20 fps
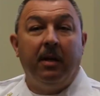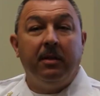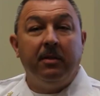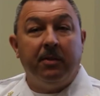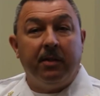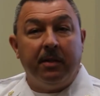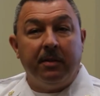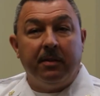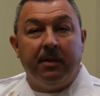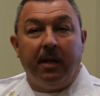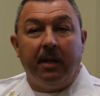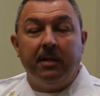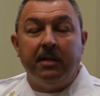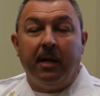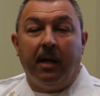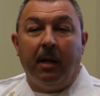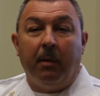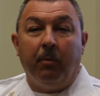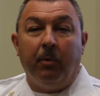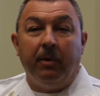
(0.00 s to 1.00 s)
Since that
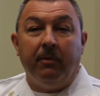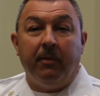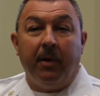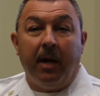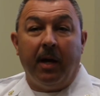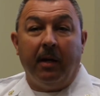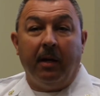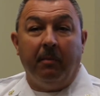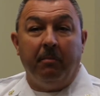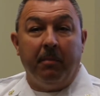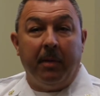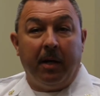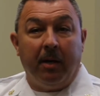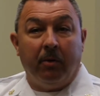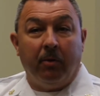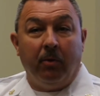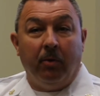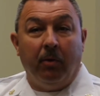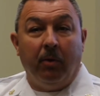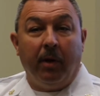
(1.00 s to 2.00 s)
time, we've added
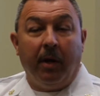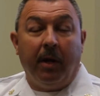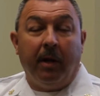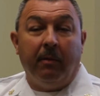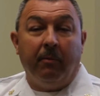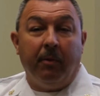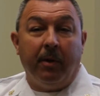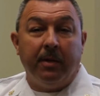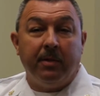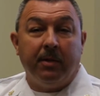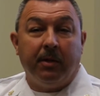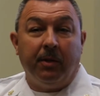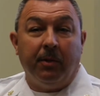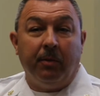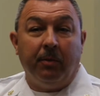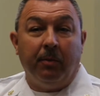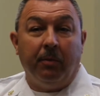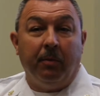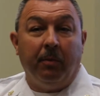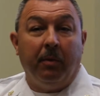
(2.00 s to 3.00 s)
medical and
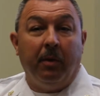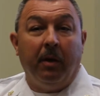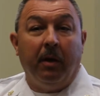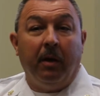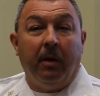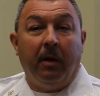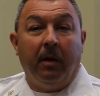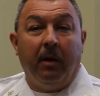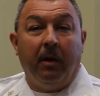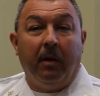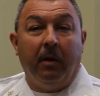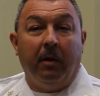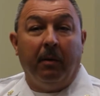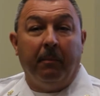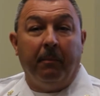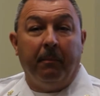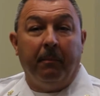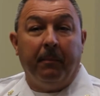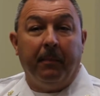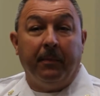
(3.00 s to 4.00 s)
rescue
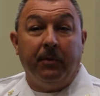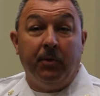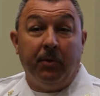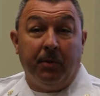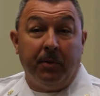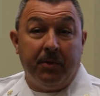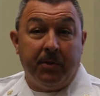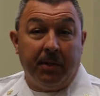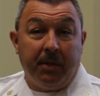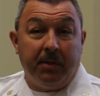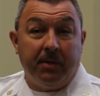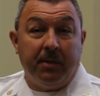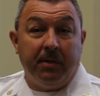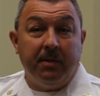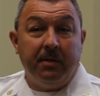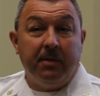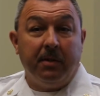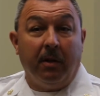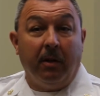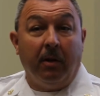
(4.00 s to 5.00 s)
to the
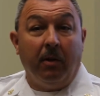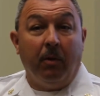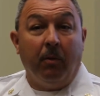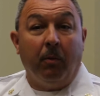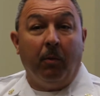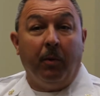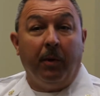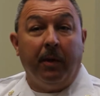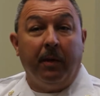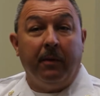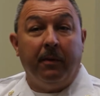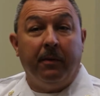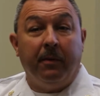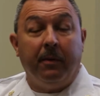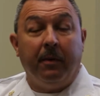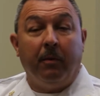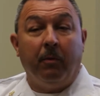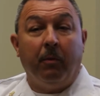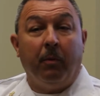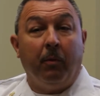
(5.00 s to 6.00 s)
citizens, along
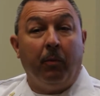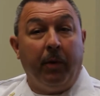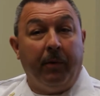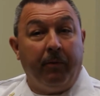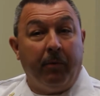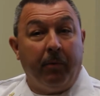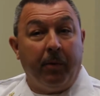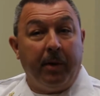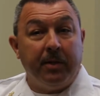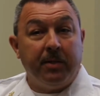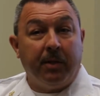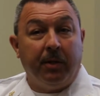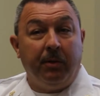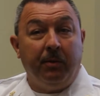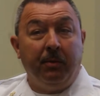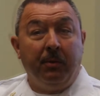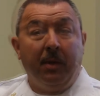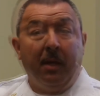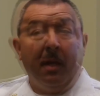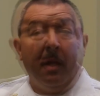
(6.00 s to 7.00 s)
with river
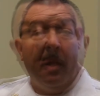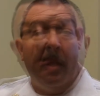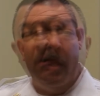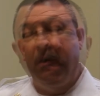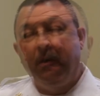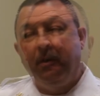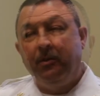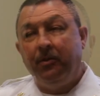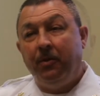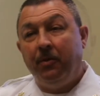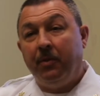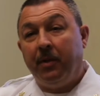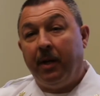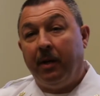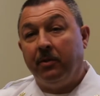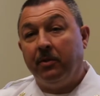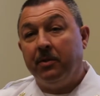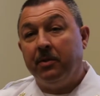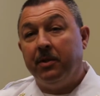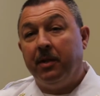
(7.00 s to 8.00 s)
rescue.
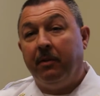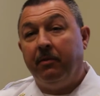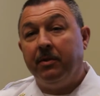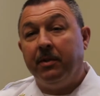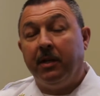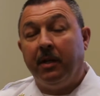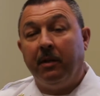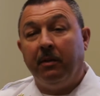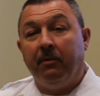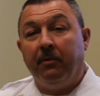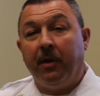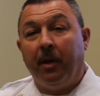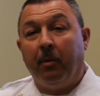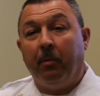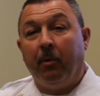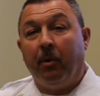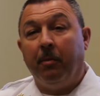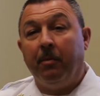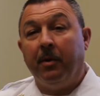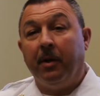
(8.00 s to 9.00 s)
2017, the fire
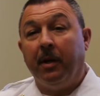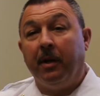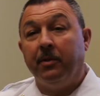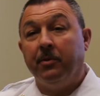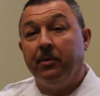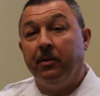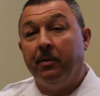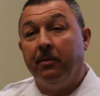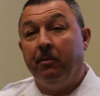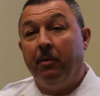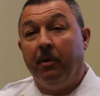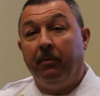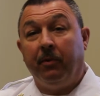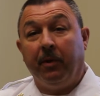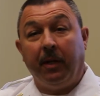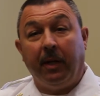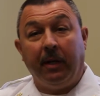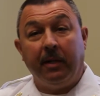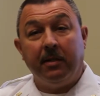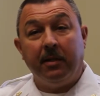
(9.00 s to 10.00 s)
department answered
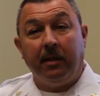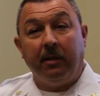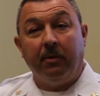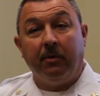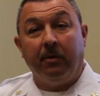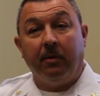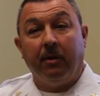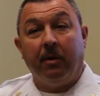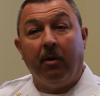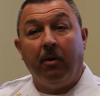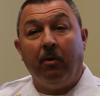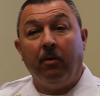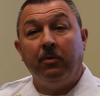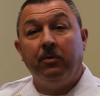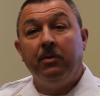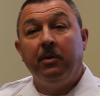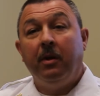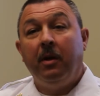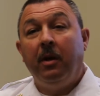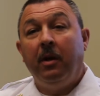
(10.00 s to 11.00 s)
roughly 1,800
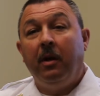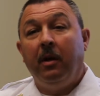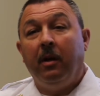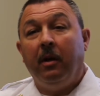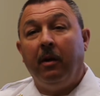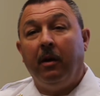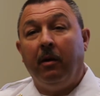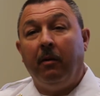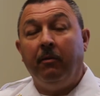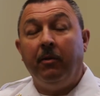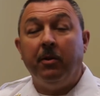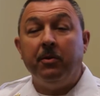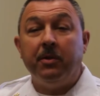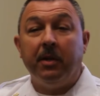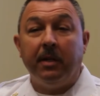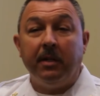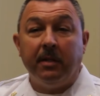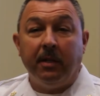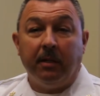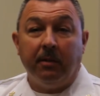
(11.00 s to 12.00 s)
calls. Of those
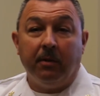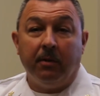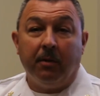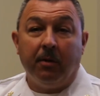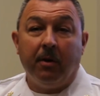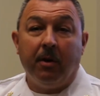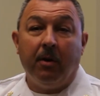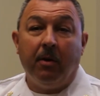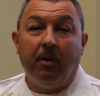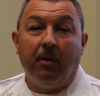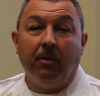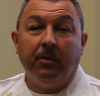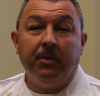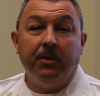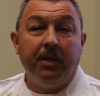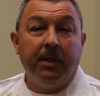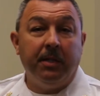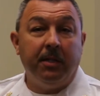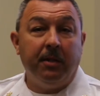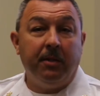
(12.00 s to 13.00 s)
1,800
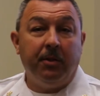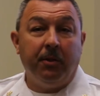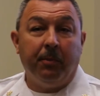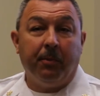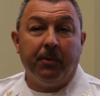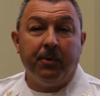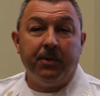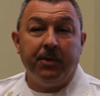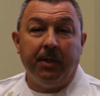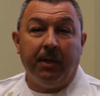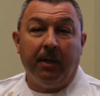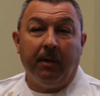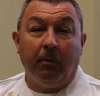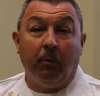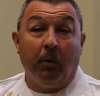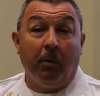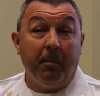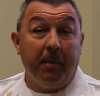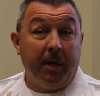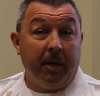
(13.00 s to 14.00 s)
calls, 62%
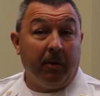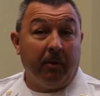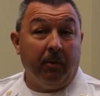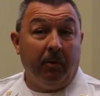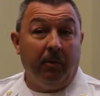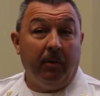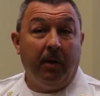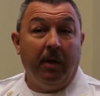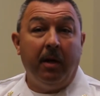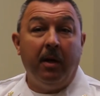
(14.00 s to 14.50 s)
were medical.